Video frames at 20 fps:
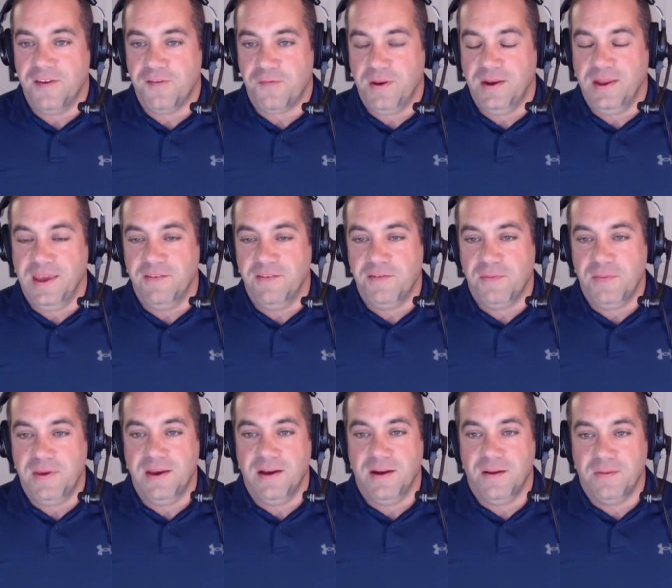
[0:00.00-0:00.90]
been giving
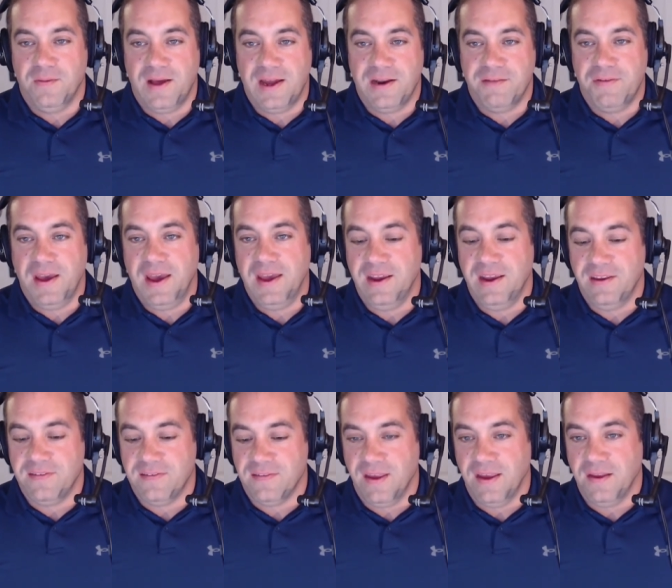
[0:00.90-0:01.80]
me a lot of
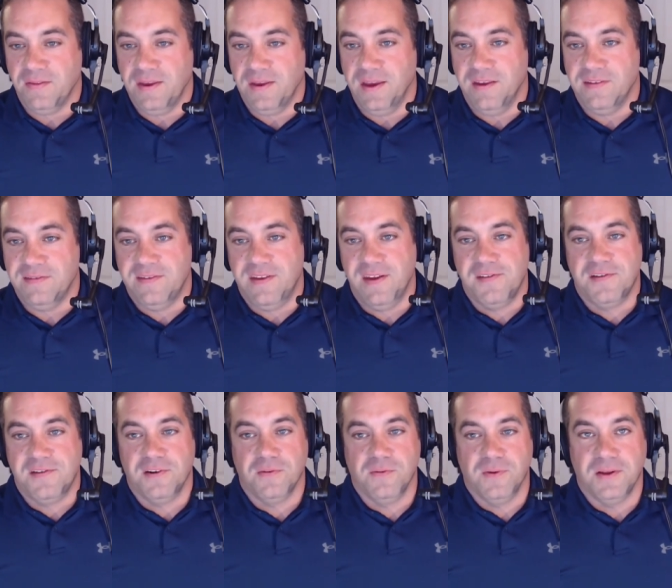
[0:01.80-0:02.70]
headaches lately is
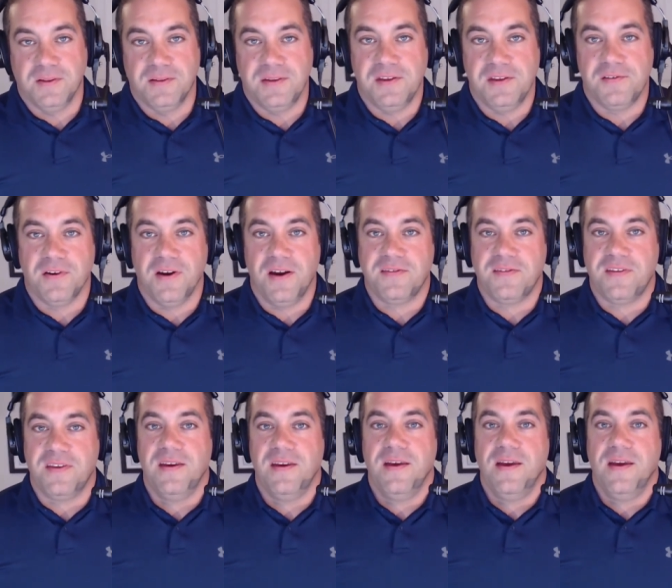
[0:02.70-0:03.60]
Digital Realty
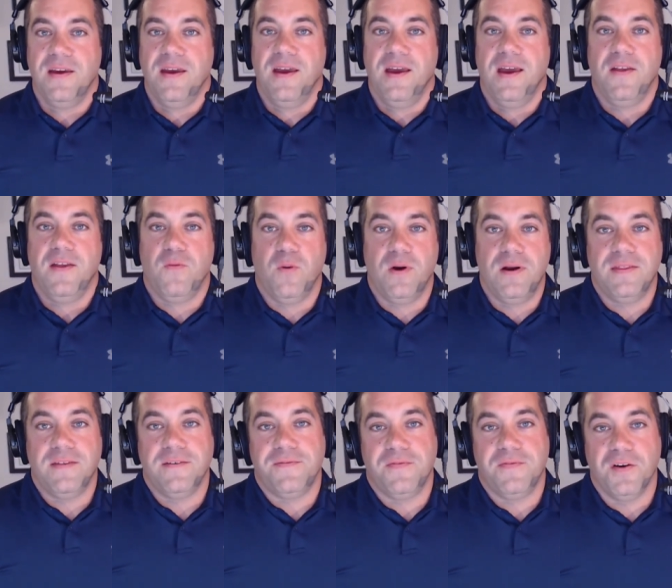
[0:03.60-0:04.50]
Trust. It's one
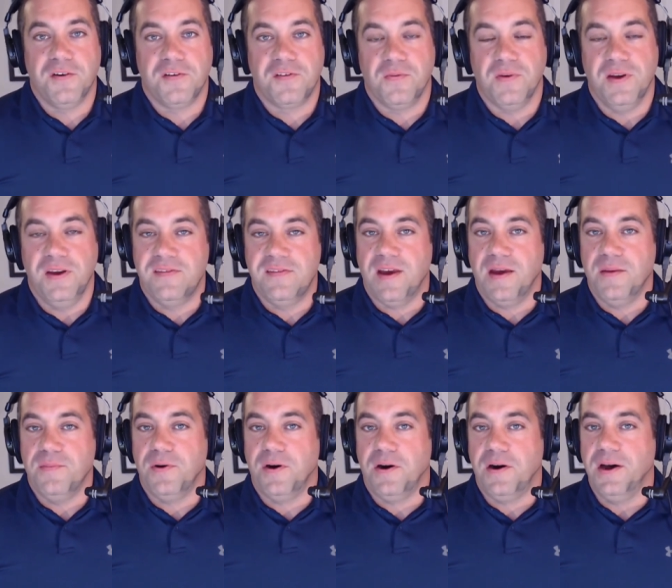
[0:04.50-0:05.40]
of the first REITs I
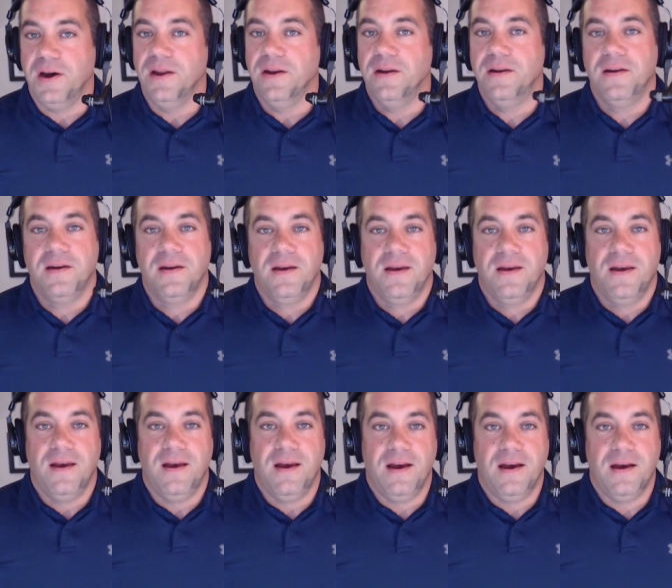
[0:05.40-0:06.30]
bought.
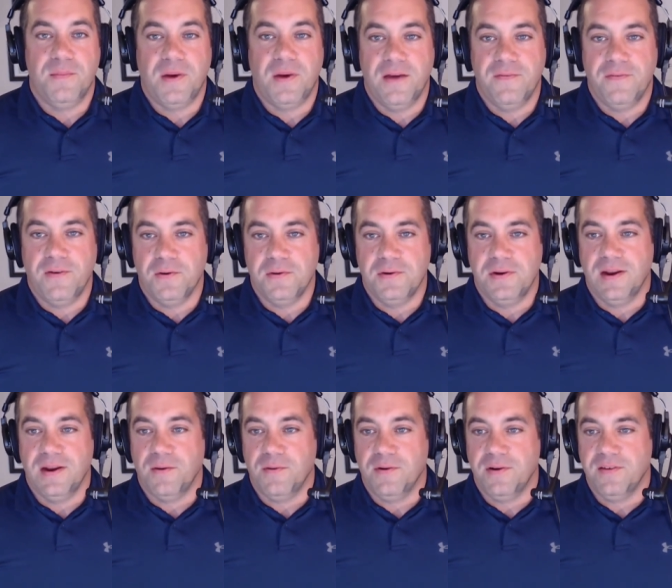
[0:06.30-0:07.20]
Um, I've owned
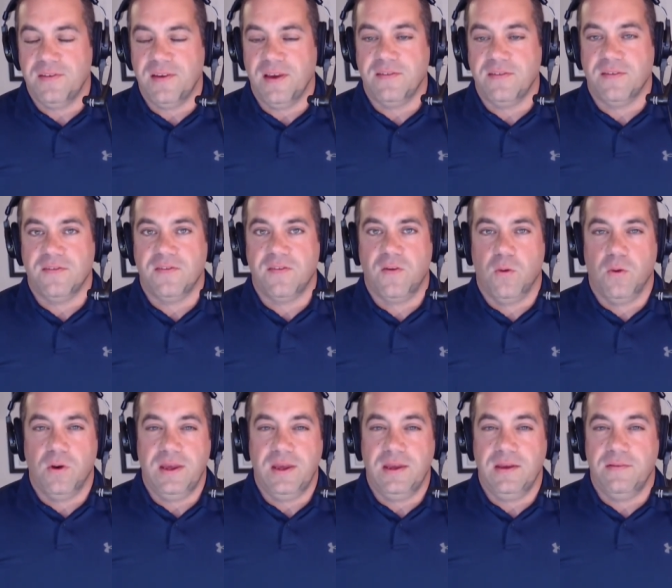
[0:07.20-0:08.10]
it, I want to say, since
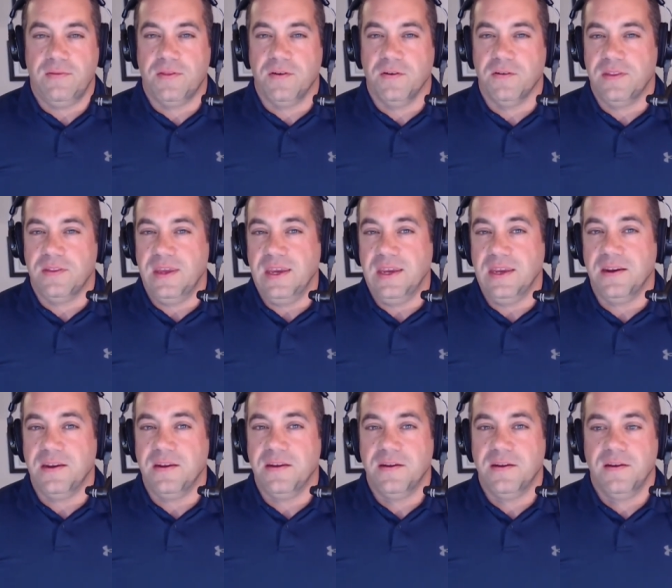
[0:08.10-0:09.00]

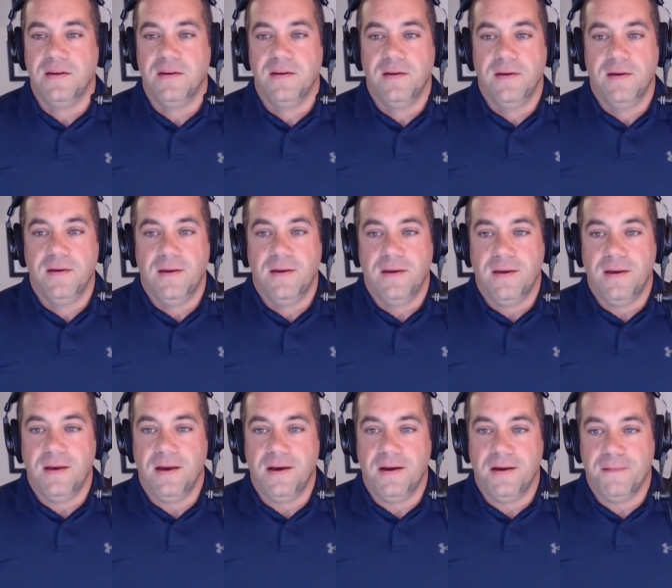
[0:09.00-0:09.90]
2013
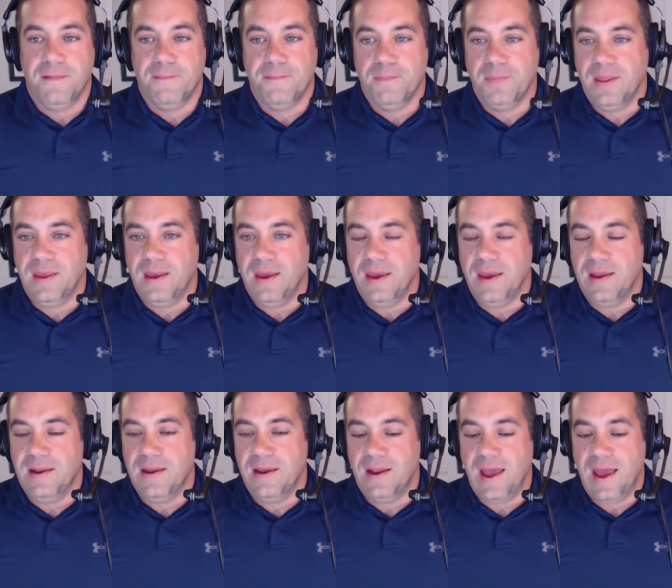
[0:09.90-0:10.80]
um,
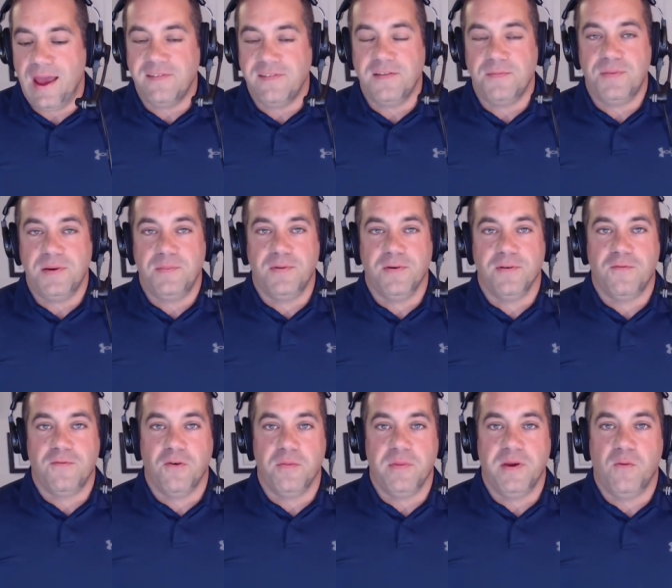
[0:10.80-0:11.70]
and it hasn't been
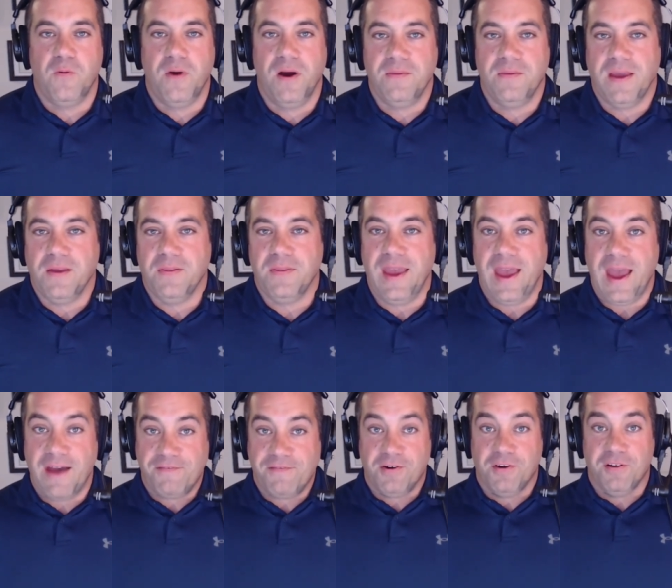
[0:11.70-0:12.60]
performing well lately
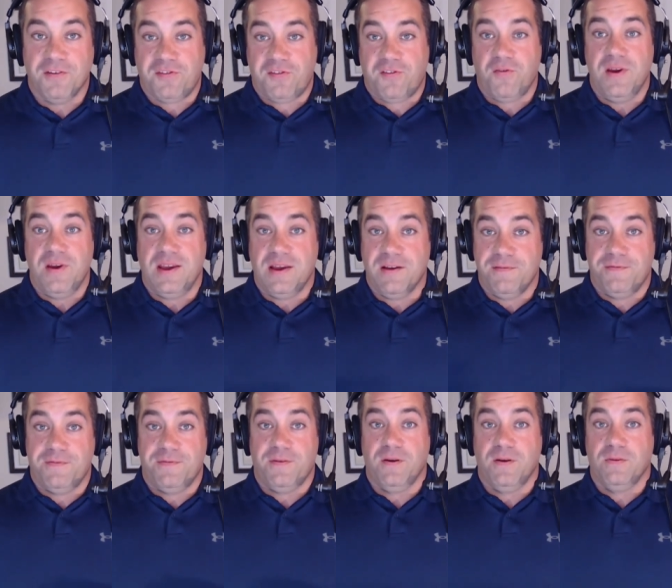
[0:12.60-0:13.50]
after a streak of